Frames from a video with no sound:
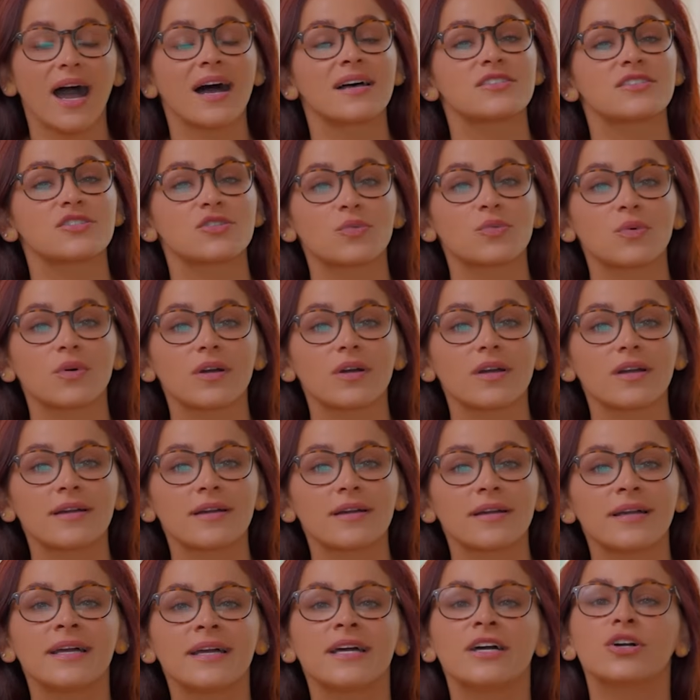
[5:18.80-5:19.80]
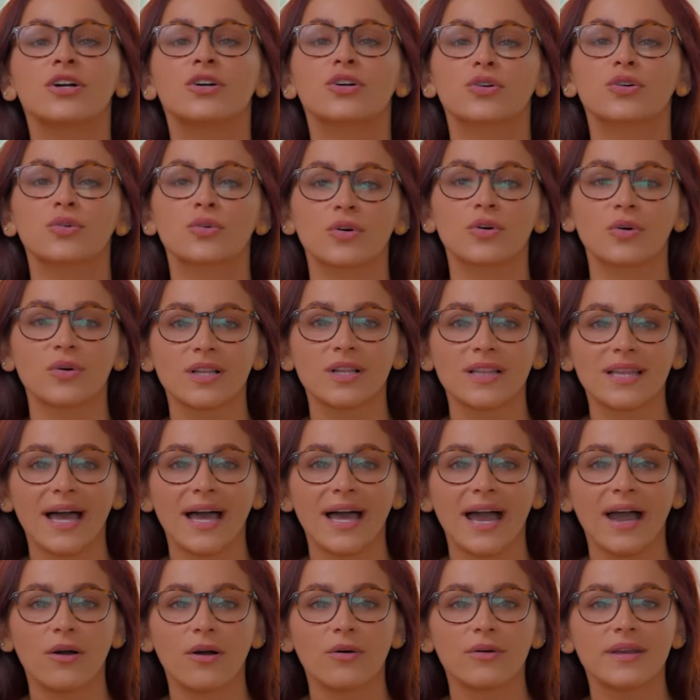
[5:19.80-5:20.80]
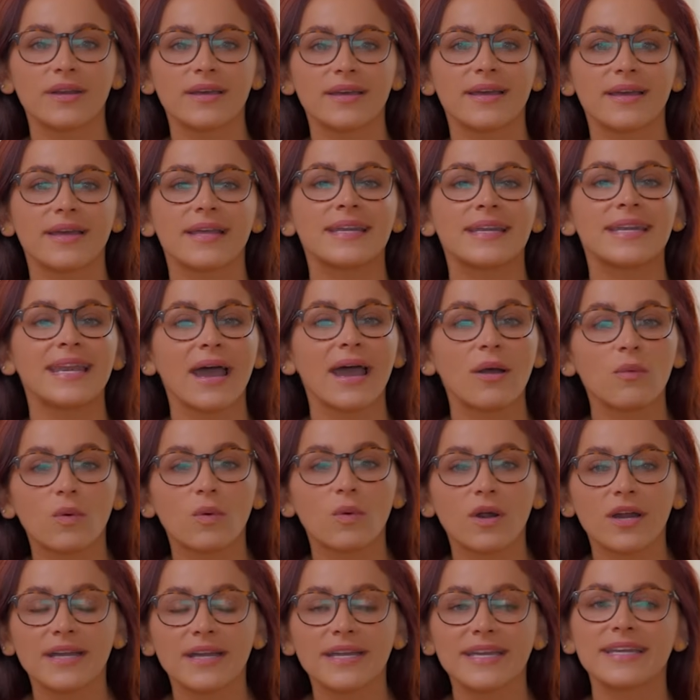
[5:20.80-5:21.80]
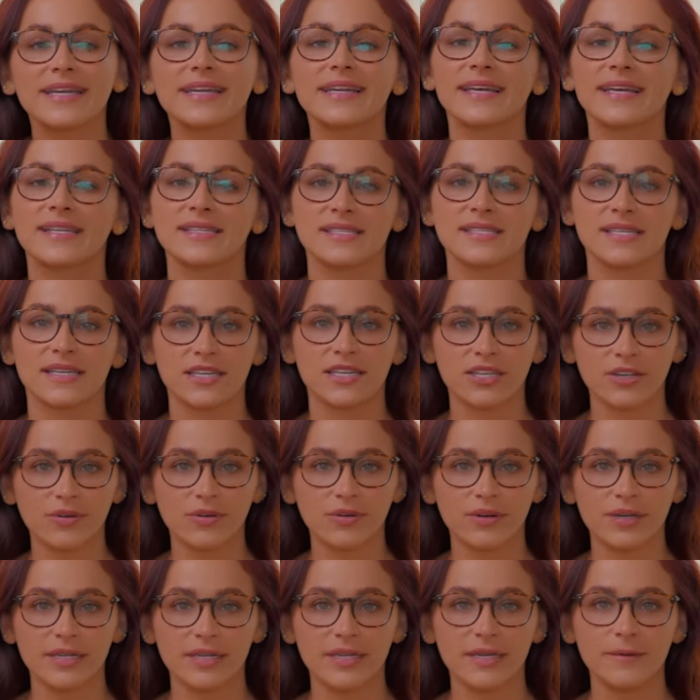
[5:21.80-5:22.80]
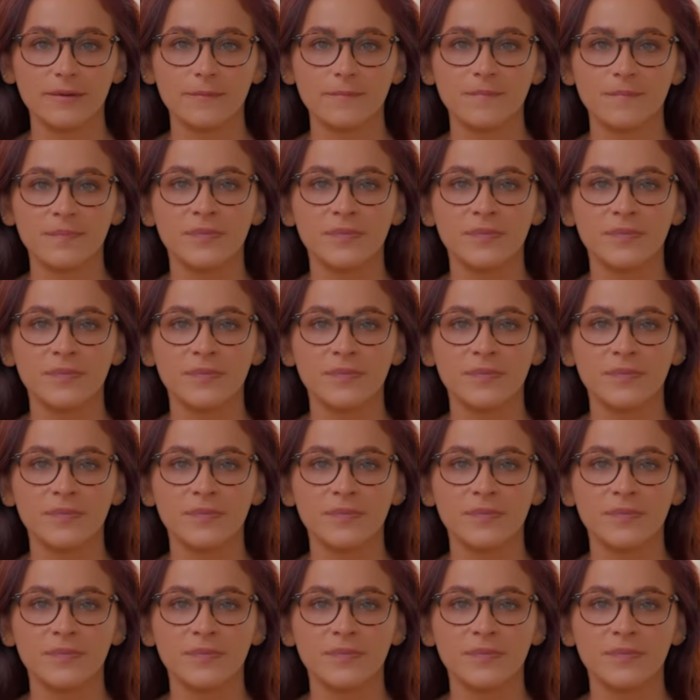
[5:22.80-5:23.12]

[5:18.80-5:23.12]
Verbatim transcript: Azure, Google Cloud, networking, and security,